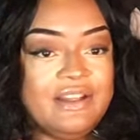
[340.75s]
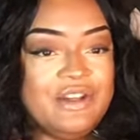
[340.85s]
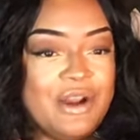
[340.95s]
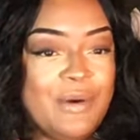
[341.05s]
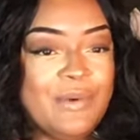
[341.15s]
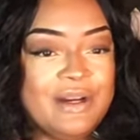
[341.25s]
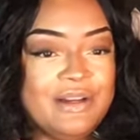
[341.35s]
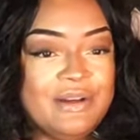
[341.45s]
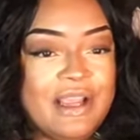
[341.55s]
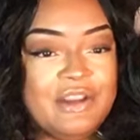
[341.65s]
you don't want to
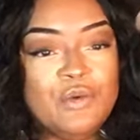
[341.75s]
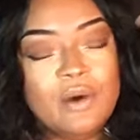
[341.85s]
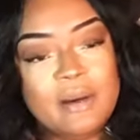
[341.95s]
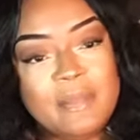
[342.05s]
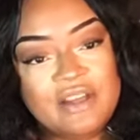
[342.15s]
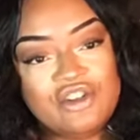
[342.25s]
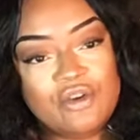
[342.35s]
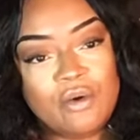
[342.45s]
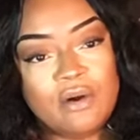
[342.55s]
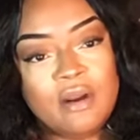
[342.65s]
do that you want to make
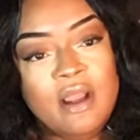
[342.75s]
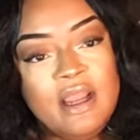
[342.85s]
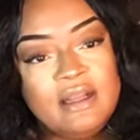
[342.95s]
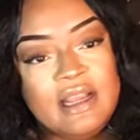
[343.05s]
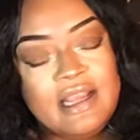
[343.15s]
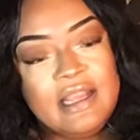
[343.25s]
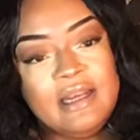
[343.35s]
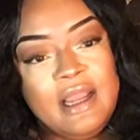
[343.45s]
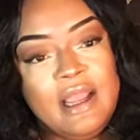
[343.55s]
sure that